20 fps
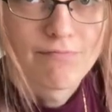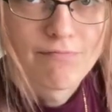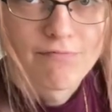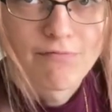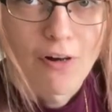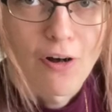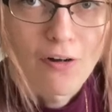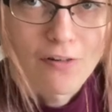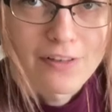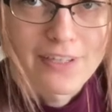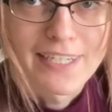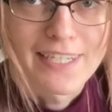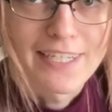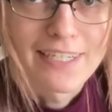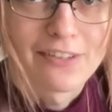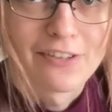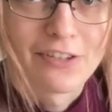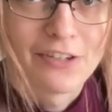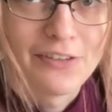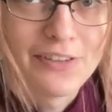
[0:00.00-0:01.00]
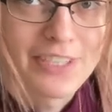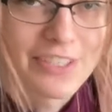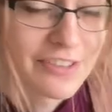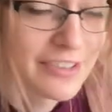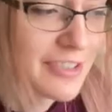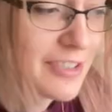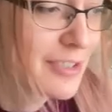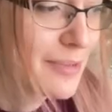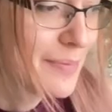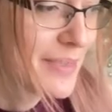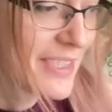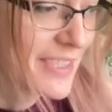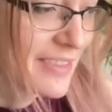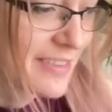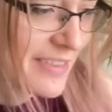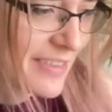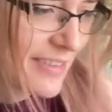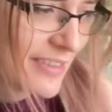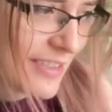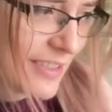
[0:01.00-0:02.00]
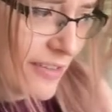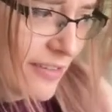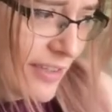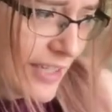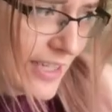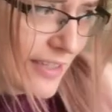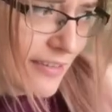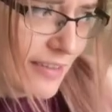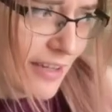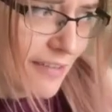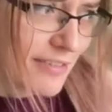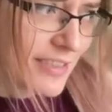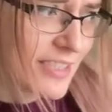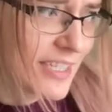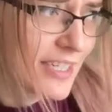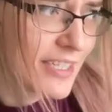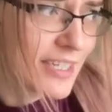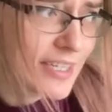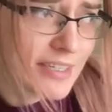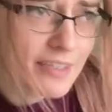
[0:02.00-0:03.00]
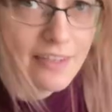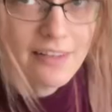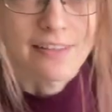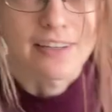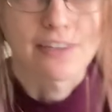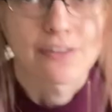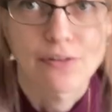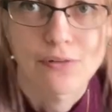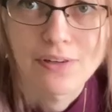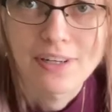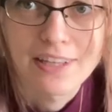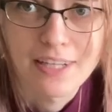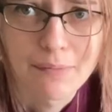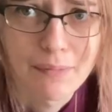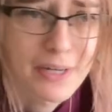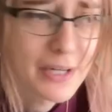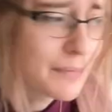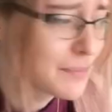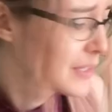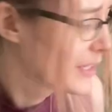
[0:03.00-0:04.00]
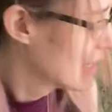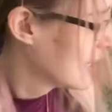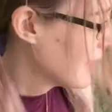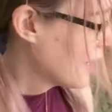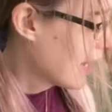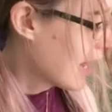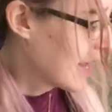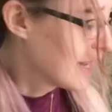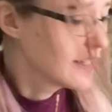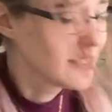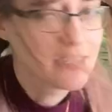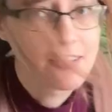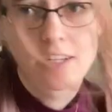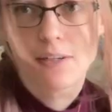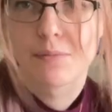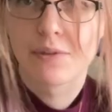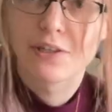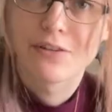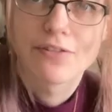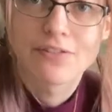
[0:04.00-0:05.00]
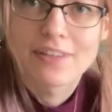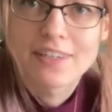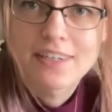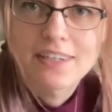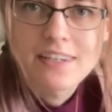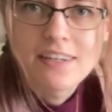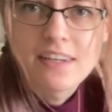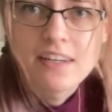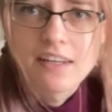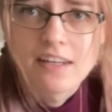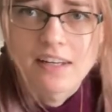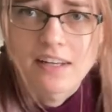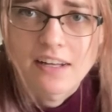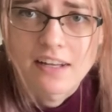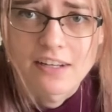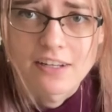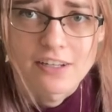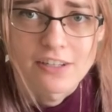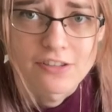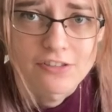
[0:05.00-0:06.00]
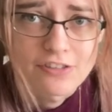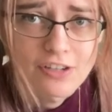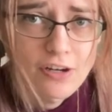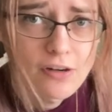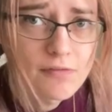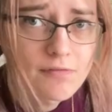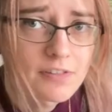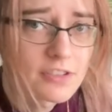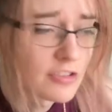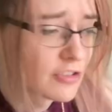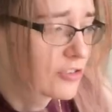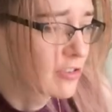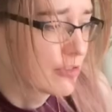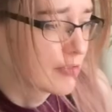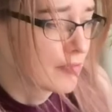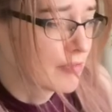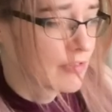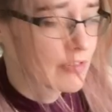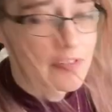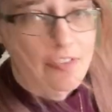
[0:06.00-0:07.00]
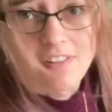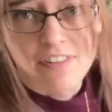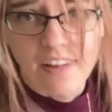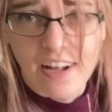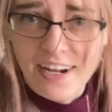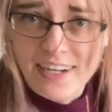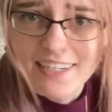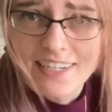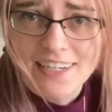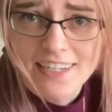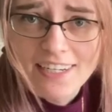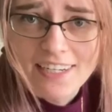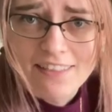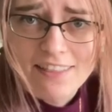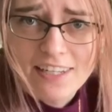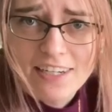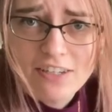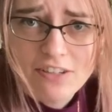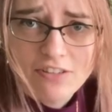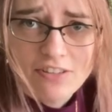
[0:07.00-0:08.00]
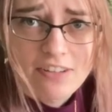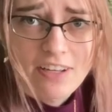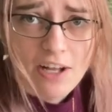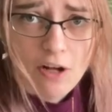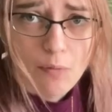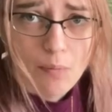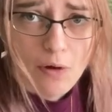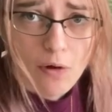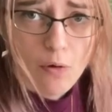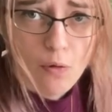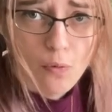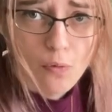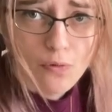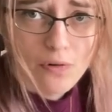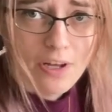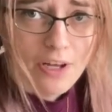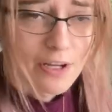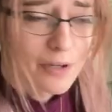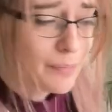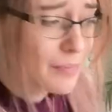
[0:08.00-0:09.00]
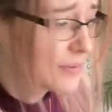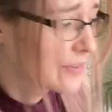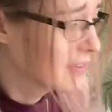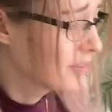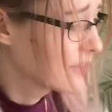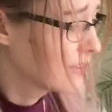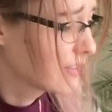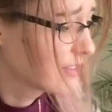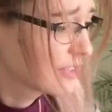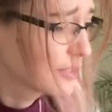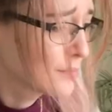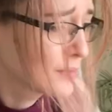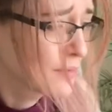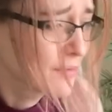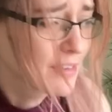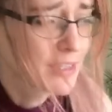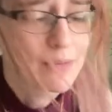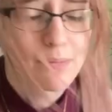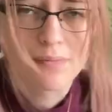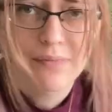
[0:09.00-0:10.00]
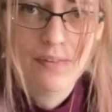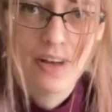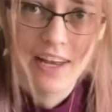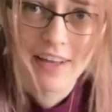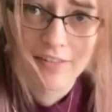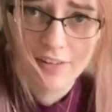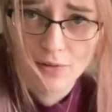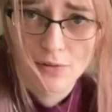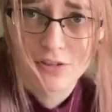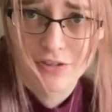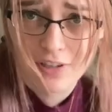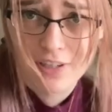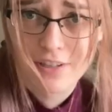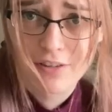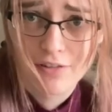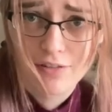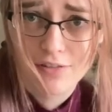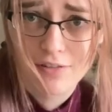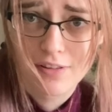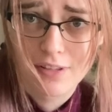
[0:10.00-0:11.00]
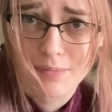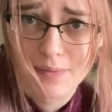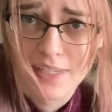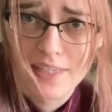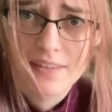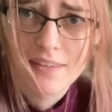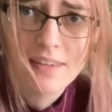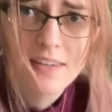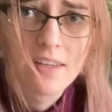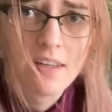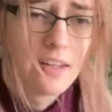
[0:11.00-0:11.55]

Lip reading: falling into each other because they're like levitating and nothing's holding them up. I ended up using a shelf and just sliding it in there to help hold up some of them as I was trying to screw them in.